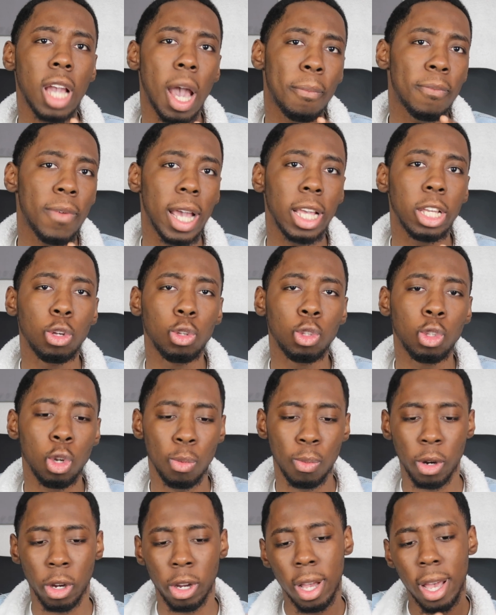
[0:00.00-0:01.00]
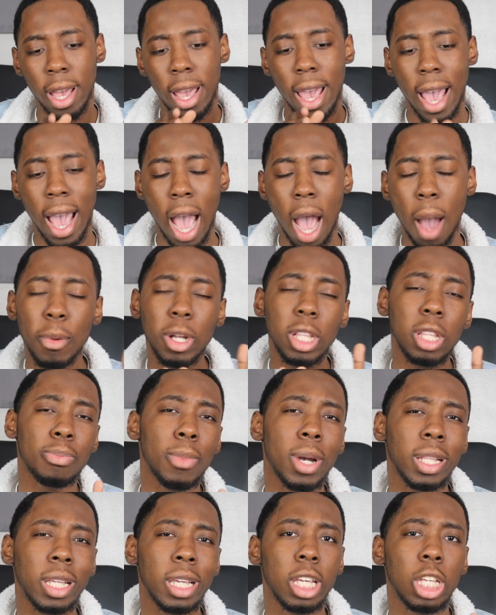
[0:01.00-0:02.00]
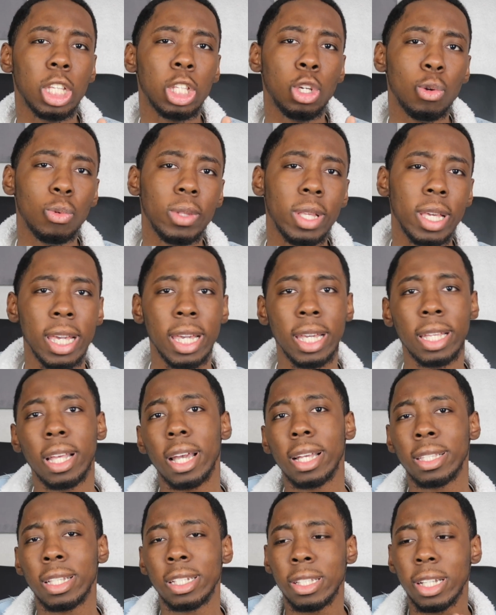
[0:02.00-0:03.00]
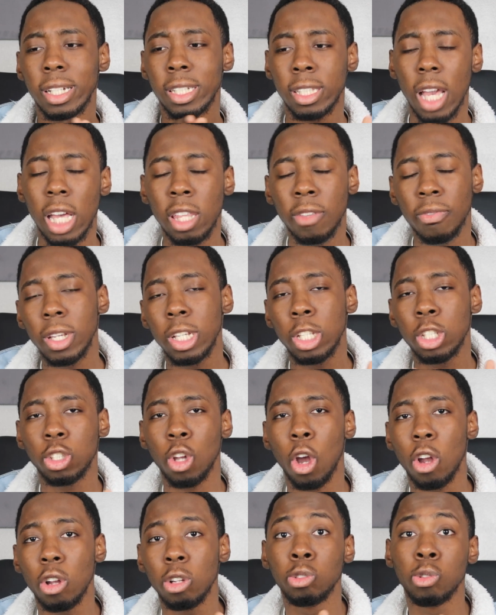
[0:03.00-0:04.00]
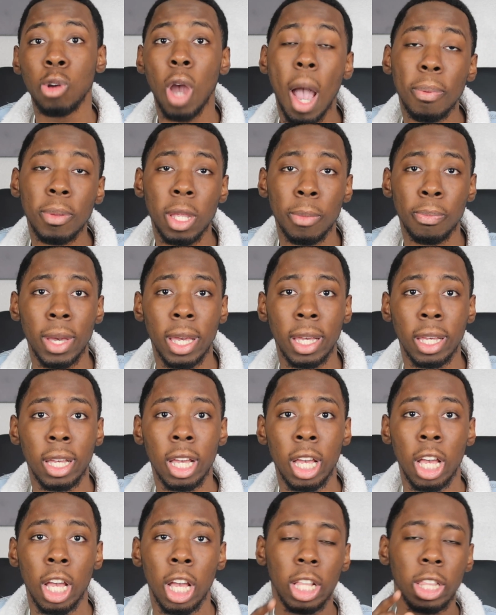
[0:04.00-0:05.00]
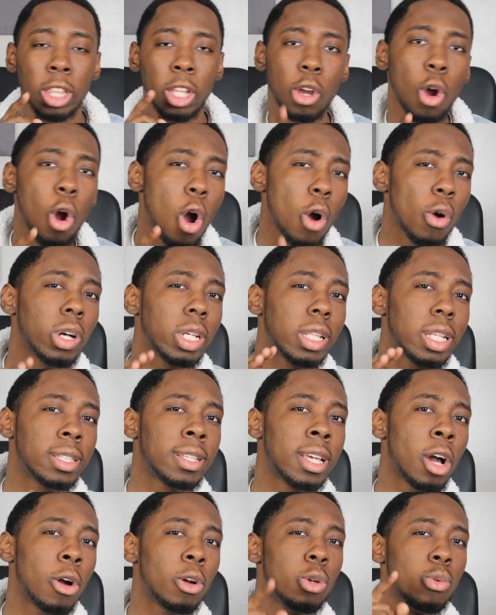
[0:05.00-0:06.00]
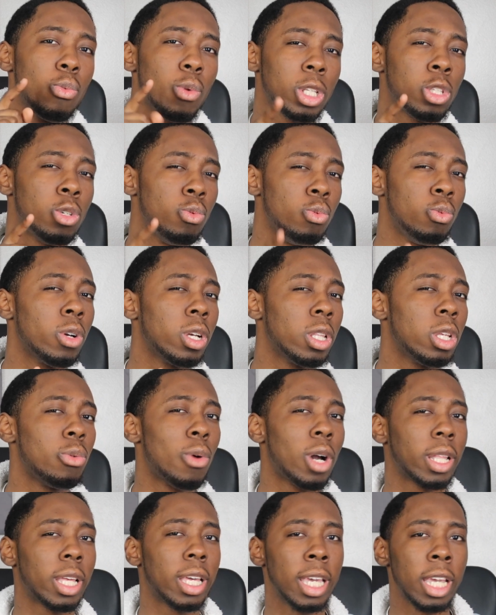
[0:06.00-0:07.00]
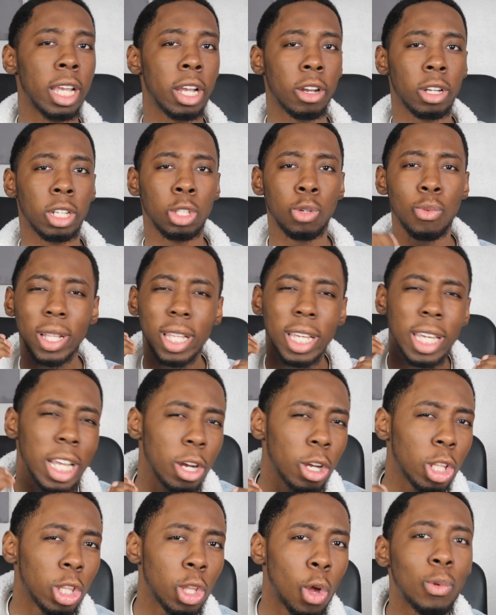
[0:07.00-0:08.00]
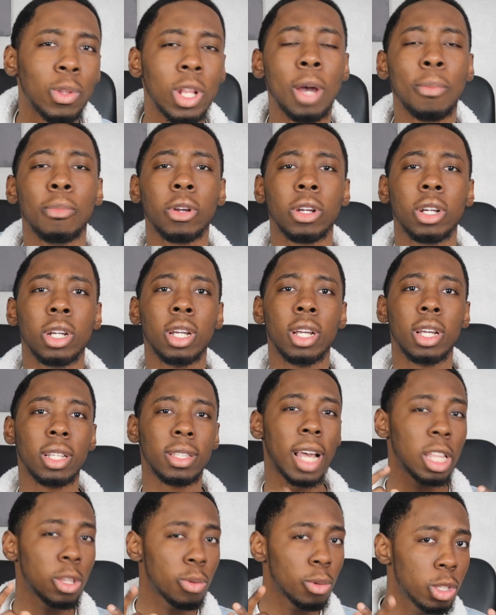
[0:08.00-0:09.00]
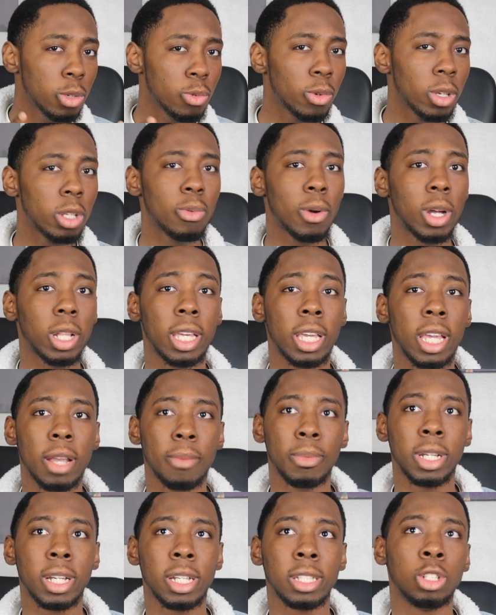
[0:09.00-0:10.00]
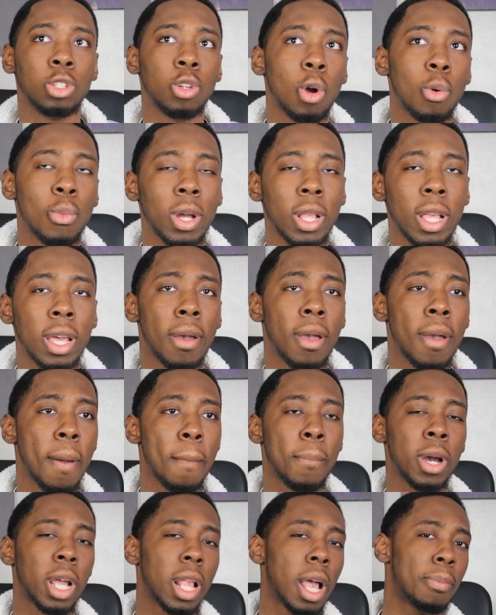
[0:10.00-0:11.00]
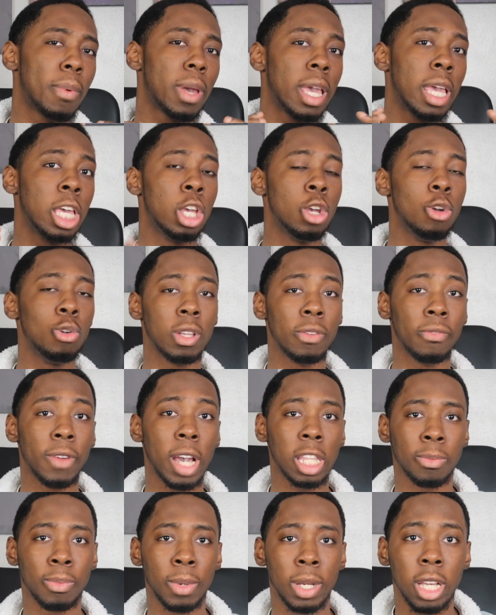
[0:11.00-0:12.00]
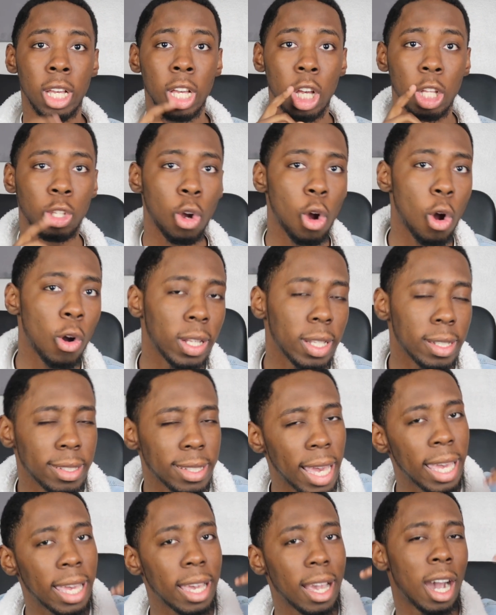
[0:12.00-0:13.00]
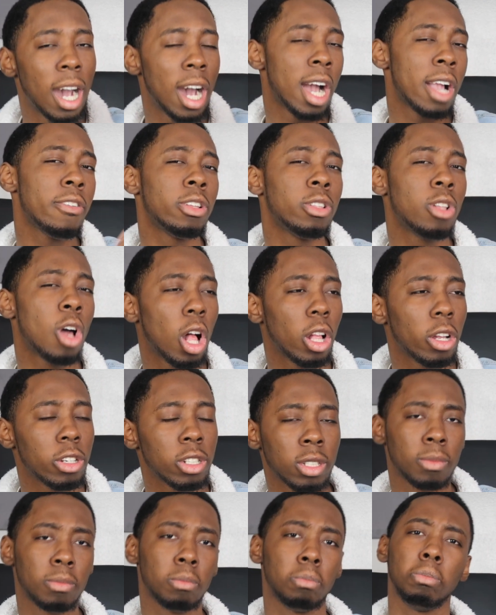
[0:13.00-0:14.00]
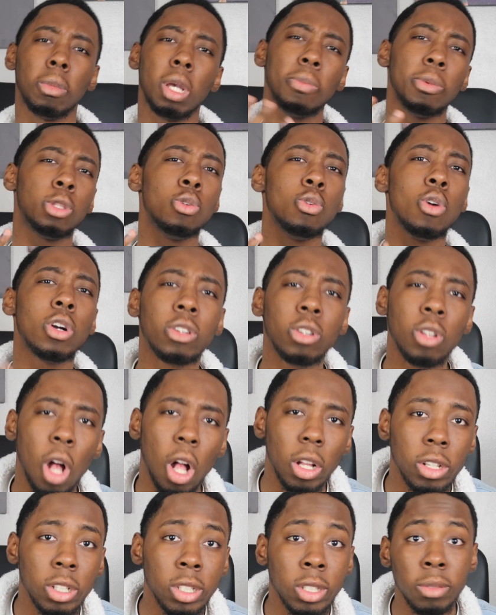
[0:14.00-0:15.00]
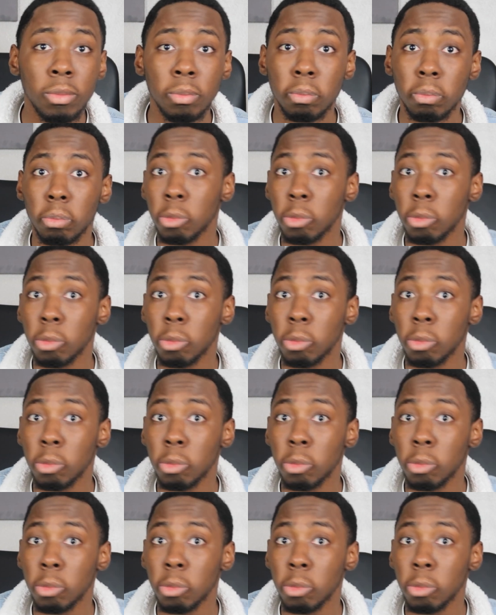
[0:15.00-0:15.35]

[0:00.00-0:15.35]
Shopify YouTuber how much money you need to successfully start dropshipping, they're all going to tell you what you really want to hear. You want to hear a low number. That's what you really want to hear because you don't want to put up a huge investment. They're all going to say $100, maybe $200,